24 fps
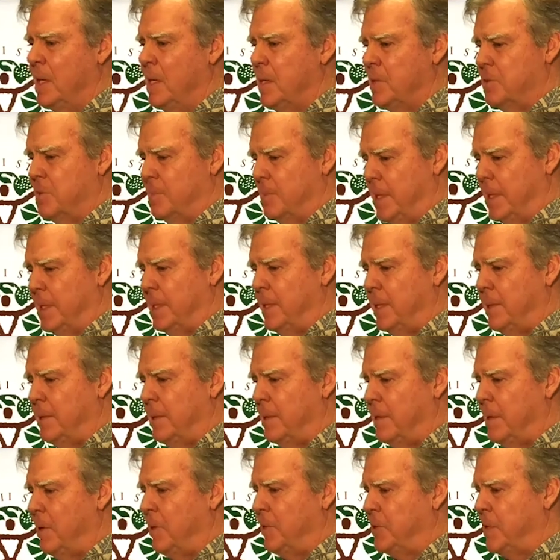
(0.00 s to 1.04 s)
be
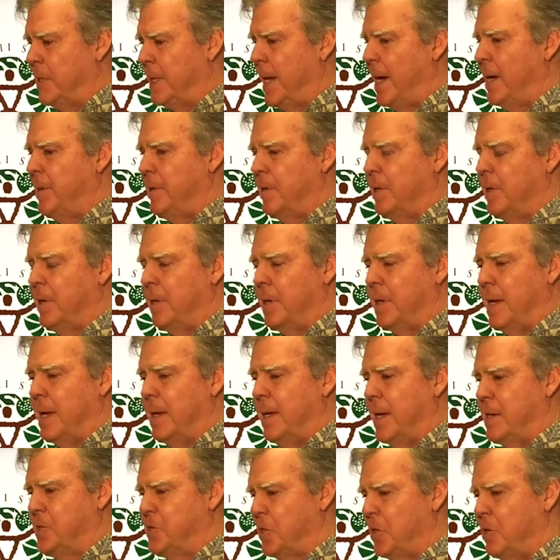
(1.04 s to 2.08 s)
together
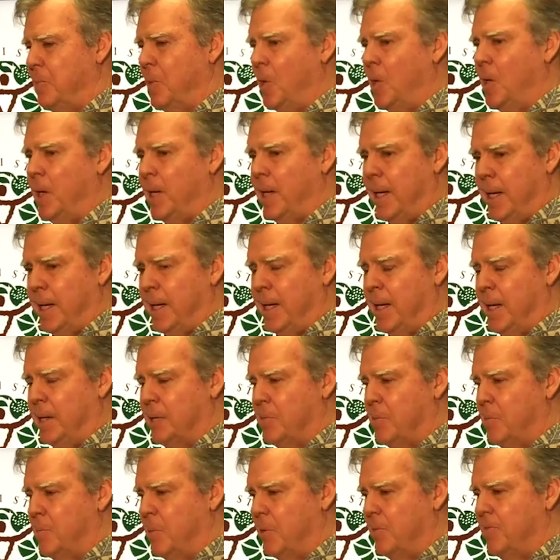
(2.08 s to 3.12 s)
as a community and
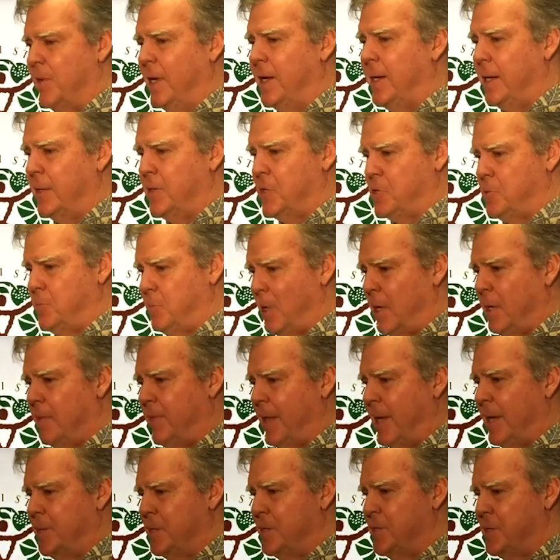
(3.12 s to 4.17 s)
preventing the spread of
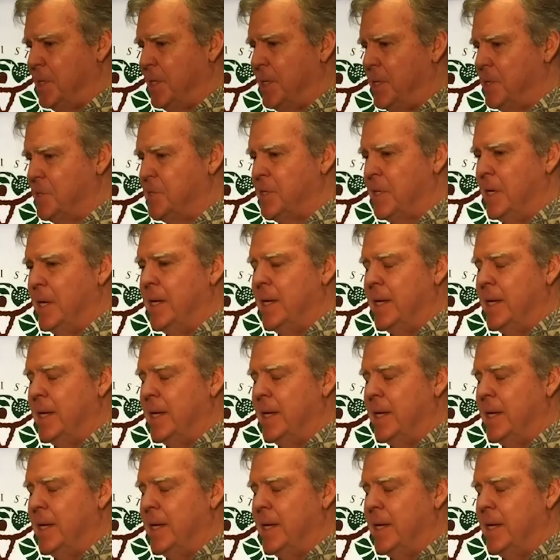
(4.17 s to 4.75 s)
that disease.